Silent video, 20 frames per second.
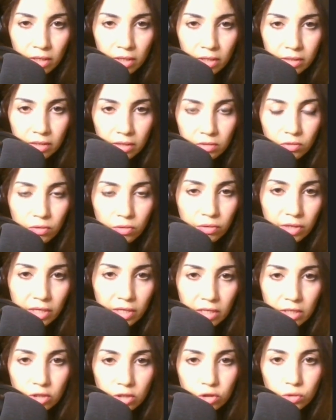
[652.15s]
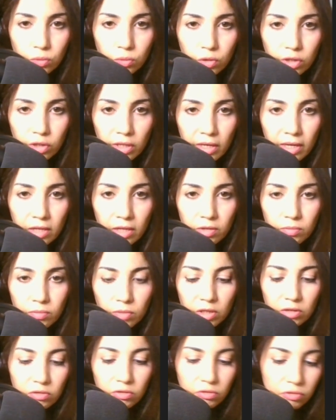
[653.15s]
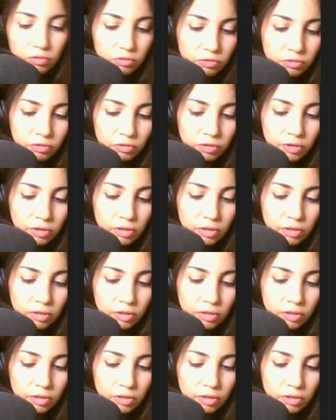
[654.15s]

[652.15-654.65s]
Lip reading: that are H1 elements.